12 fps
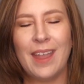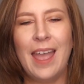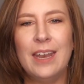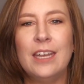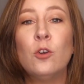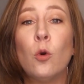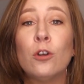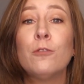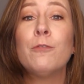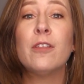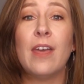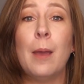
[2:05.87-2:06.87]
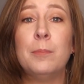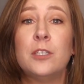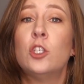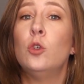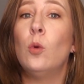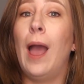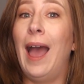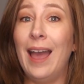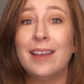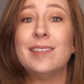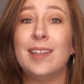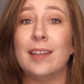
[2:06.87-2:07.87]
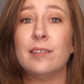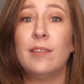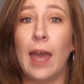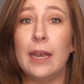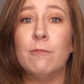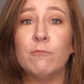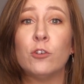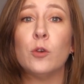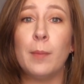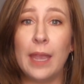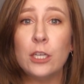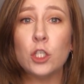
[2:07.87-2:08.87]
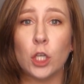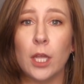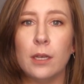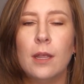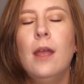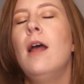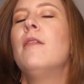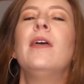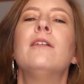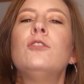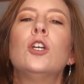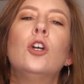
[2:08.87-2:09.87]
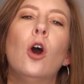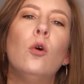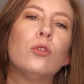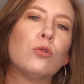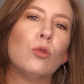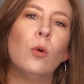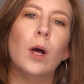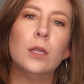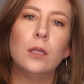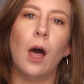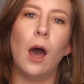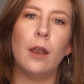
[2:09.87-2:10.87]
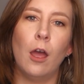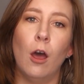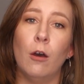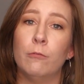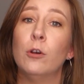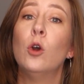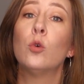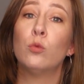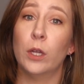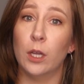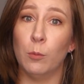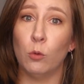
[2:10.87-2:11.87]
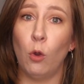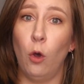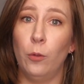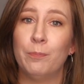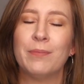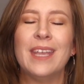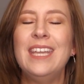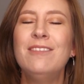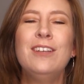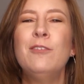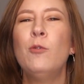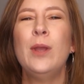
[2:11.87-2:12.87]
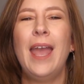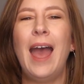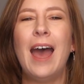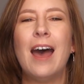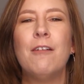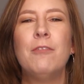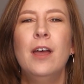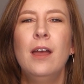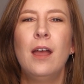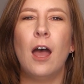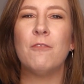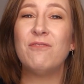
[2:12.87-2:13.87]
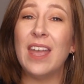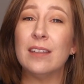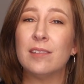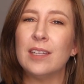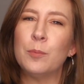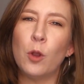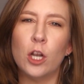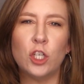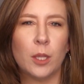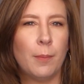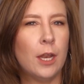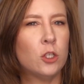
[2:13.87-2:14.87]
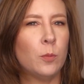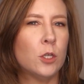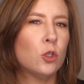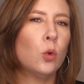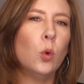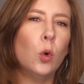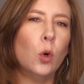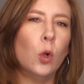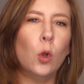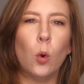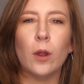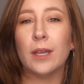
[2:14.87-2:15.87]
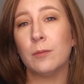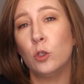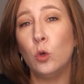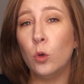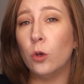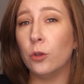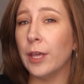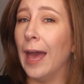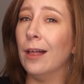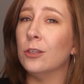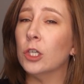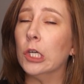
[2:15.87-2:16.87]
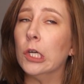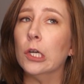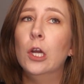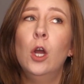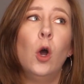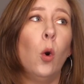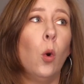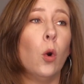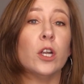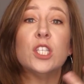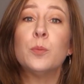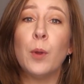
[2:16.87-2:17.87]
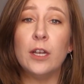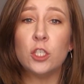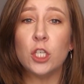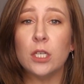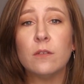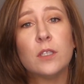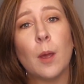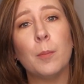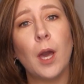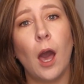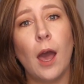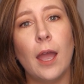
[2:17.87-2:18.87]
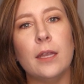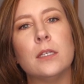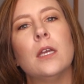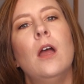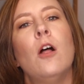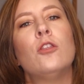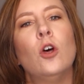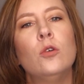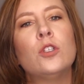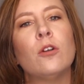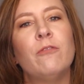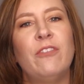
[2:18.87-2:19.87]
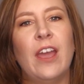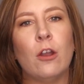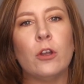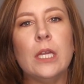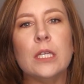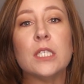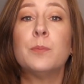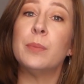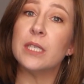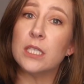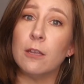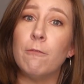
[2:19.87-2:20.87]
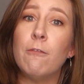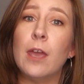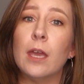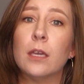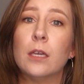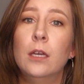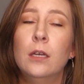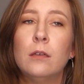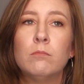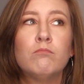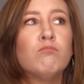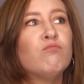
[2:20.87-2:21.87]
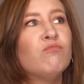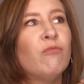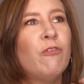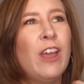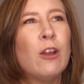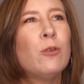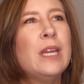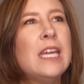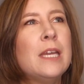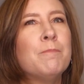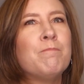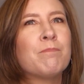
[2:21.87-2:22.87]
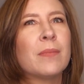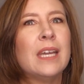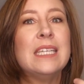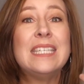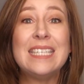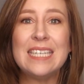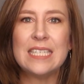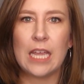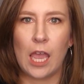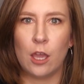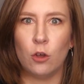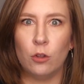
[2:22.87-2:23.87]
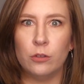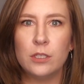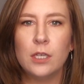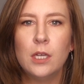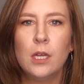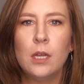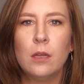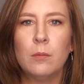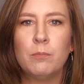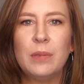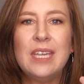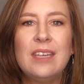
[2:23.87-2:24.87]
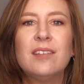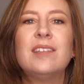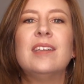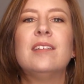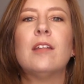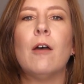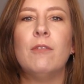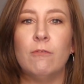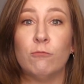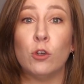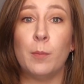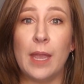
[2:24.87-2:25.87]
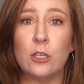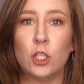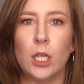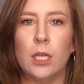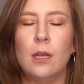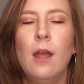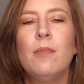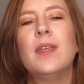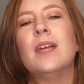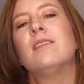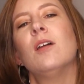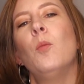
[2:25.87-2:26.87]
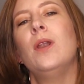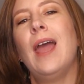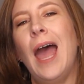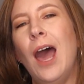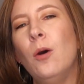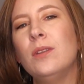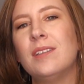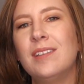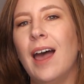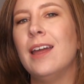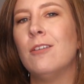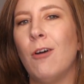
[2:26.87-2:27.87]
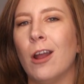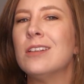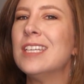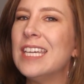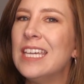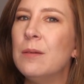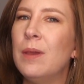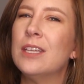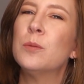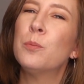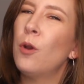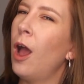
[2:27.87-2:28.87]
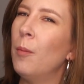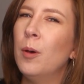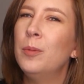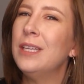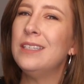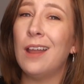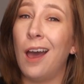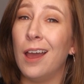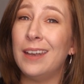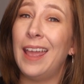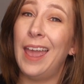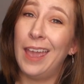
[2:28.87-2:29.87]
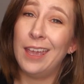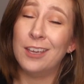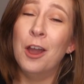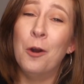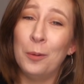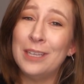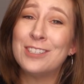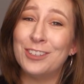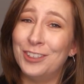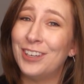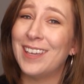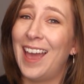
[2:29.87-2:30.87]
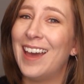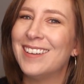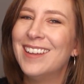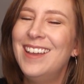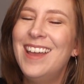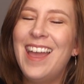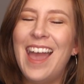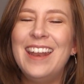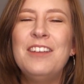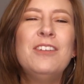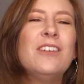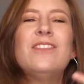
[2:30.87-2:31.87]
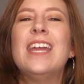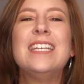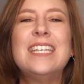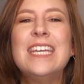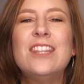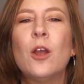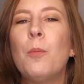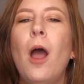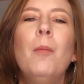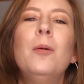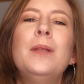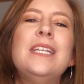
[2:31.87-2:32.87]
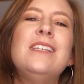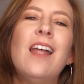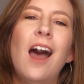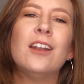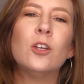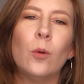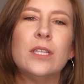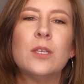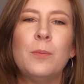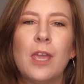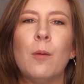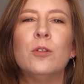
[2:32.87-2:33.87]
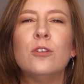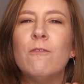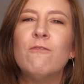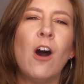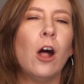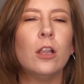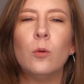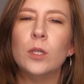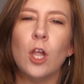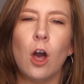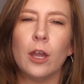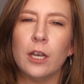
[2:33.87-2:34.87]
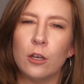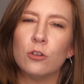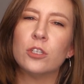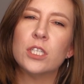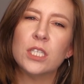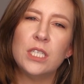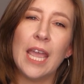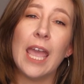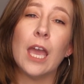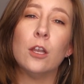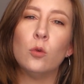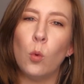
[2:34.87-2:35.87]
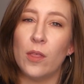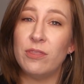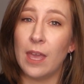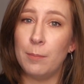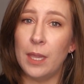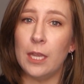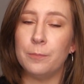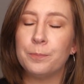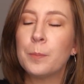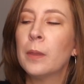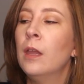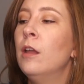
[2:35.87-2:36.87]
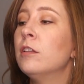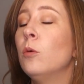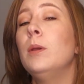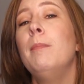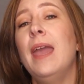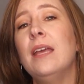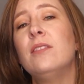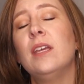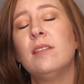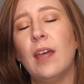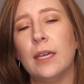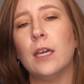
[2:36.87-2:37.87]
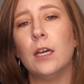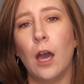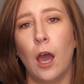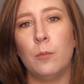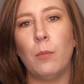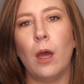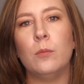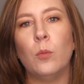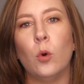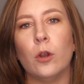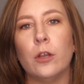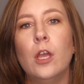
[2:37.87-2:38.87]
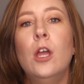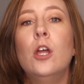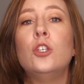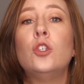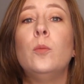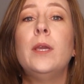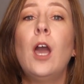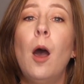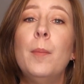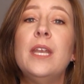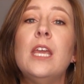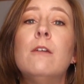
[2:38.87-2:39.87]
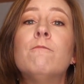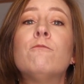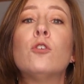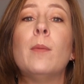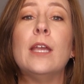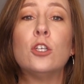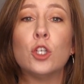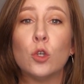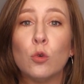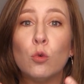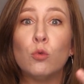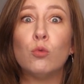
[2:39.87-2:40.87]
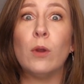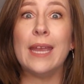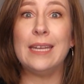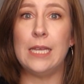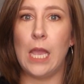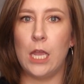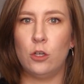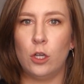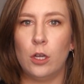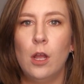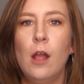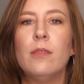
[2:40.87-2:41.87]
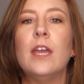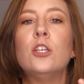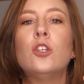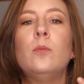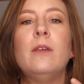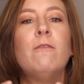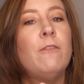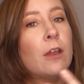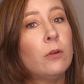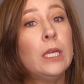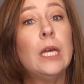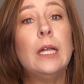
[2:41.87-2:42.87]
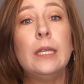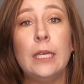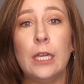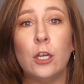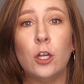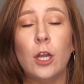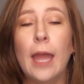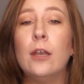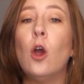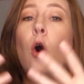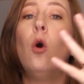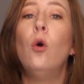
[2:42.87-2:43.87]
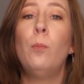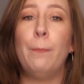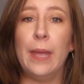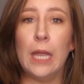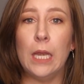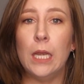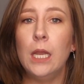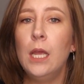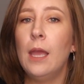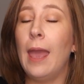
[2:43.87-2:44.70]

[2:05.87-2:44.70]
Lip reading: And in order for them to access that information, they have to go through a lot of rigmarole. Even if we have a fancy project management tool or a Google Calendar or a spreadsheet of some kind, those are very specific, very detailed pieces of information that someone outside of our team is probably not going to look at. And even if they did, they're probably not going to be able to follow along and understand what they mean. So we make things like a Kanban board to become an information radiator. They should be very clear and open